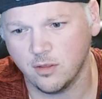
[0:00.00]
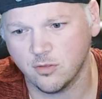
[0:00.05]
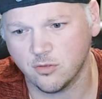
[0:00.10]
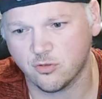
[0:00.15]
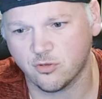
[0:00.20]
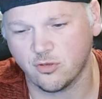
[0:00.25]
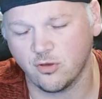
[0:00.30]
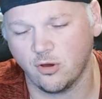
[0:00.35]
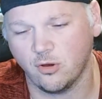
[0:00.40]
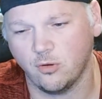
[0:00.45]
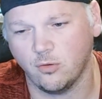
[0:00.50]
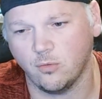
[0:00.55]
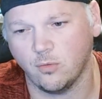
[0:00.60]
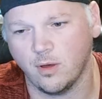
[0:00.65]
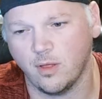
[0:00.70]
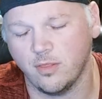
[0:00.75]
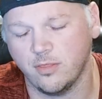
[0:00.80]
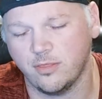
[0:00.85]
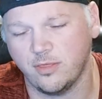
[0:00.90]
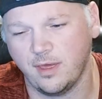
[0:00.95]

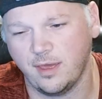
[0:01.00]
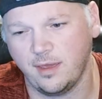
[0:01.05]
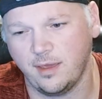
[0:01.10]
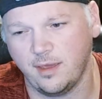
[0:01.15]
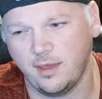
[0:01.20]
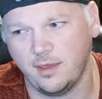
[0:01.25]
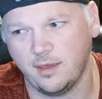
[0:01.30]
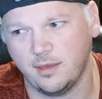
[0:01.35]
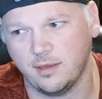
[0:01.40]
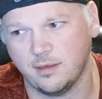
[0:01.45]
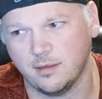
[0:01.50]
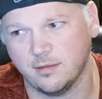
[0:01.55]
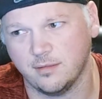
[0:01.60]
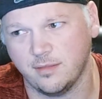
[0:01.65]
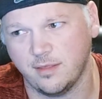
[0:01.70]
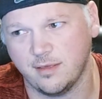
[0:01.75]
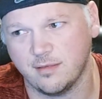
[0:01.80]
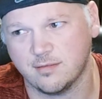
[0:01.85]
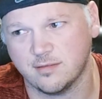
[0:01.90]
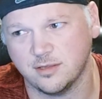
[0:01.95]
So
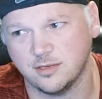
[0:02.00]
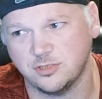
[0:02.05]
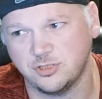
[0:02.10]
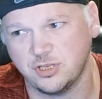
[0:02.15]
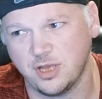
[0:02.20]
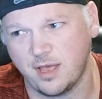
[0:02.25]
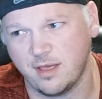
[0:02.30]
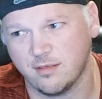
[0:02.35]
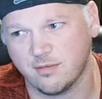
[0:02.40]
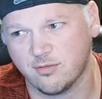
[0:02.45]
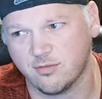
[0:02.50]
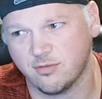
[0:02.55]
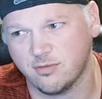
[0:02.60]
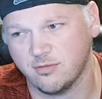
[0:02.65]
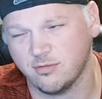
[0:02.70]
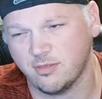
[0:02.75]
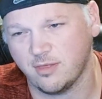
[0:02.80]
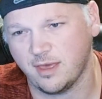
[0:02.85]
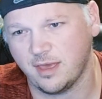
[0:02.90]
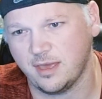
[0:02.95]
they
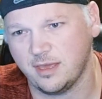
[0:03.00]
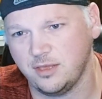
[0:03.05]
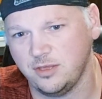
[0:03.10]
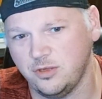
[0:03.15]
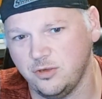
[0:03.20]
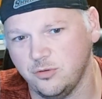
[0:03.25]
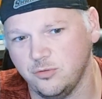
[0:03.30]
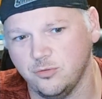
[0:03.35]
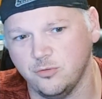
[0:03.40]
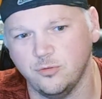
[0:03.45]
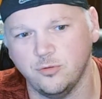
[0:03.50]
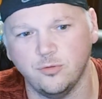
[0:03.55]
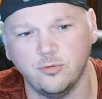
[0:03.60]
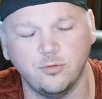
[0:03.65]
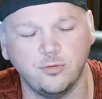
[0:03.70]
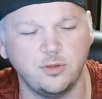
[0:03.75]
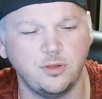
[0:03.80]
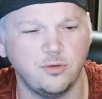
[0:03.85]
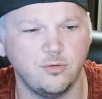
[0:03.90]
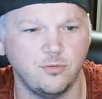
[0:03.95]
suggest that
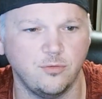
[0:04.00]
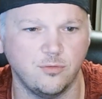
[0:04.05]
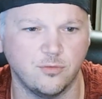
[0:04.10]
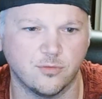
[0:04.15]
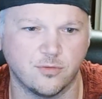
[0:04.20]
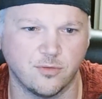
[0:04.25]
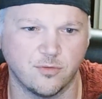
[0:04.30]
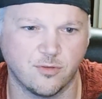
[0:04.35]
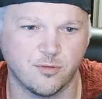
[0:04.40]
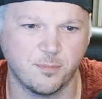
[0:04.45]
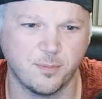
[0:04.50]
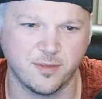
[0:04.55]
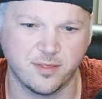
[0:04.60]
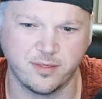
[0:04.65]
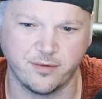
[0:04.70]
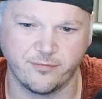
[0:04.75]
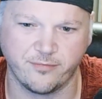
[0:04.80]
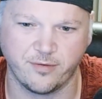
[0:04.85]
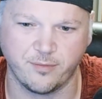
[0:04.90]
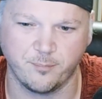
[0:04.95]
you use
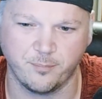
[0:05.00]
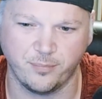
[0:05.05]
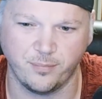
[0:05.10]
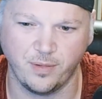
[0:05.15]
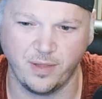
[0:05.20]
specific